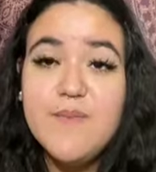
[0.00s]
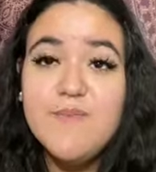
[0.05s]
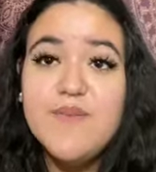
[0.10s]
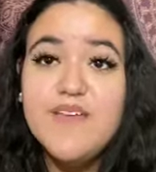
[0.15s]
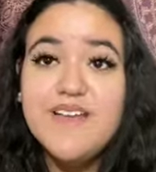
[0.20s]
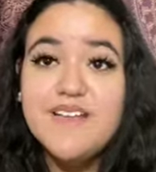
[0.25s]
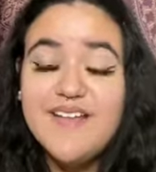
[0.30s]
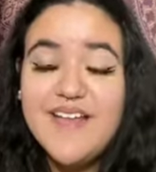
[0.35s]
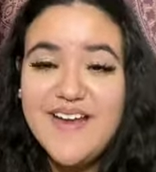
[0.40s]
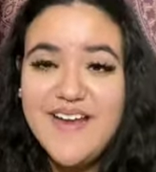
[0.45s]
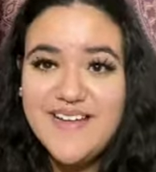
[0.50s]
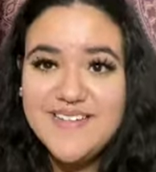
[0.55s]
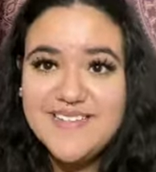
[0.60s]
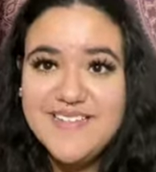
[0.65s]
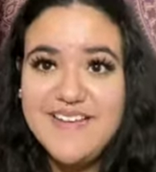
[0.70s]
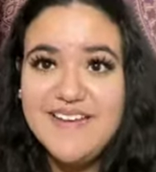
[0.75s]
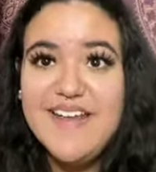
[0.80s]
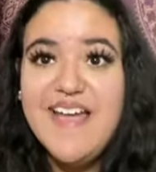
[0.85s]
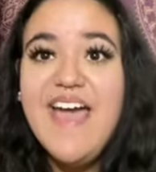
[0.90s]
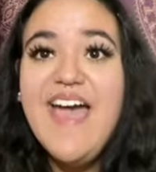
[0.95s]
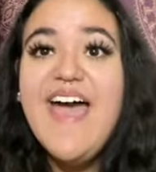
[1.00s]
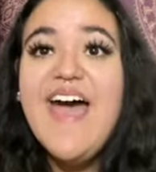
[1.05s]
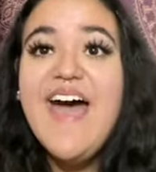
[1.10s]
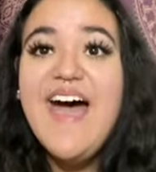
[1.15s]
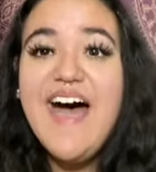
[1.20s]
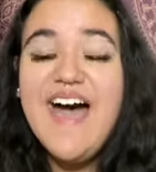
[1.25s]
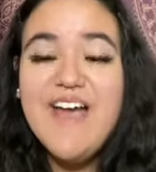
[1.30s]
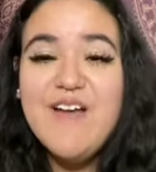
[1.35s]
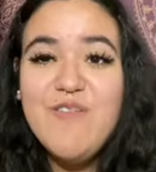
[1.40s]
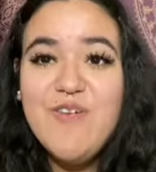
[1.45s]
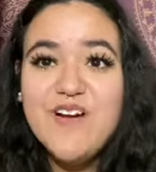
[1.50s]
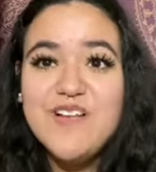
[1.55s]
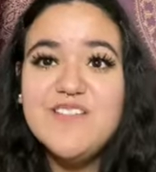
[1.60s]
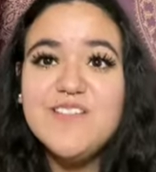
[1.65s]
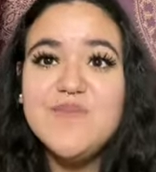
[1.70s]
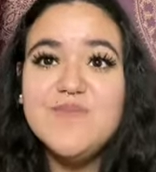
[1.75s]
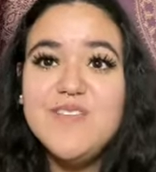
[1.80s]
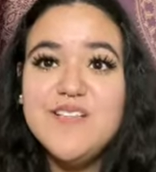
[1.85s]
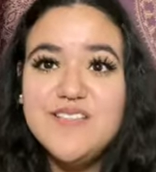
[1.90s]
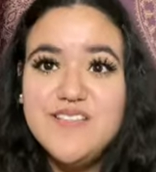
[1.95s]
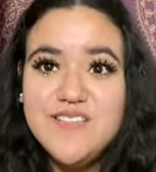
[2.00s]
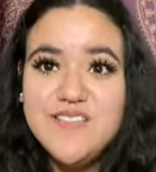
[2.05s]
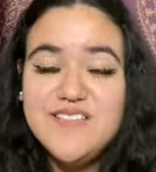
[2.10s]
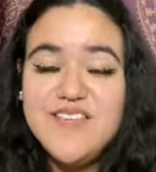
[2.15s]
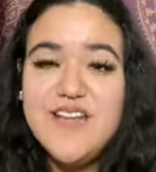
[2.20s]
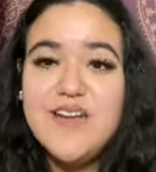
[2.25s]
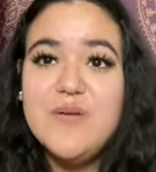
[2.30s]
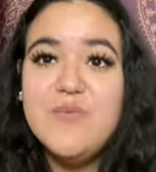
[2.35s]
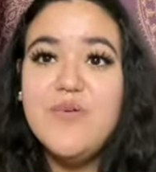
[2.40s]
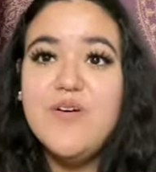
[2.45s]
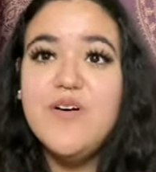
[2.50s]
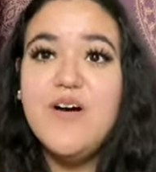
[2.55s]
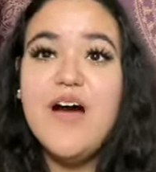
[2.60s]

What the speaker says: because like I said, I want something sustainable.